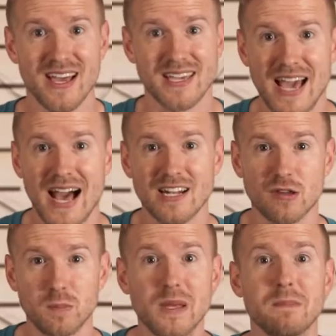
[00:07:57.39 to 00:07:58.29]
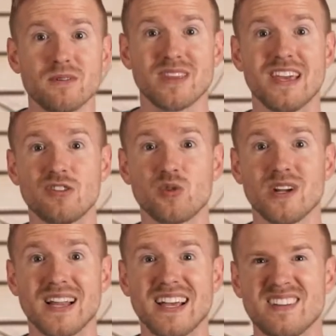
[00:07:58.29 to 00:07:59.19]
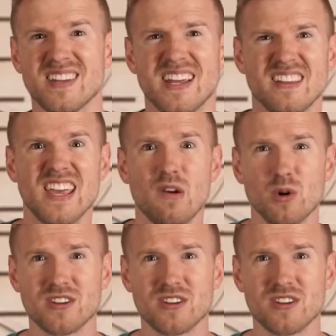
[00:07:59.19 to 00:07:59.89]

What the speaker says: God's people, the Israelites, they were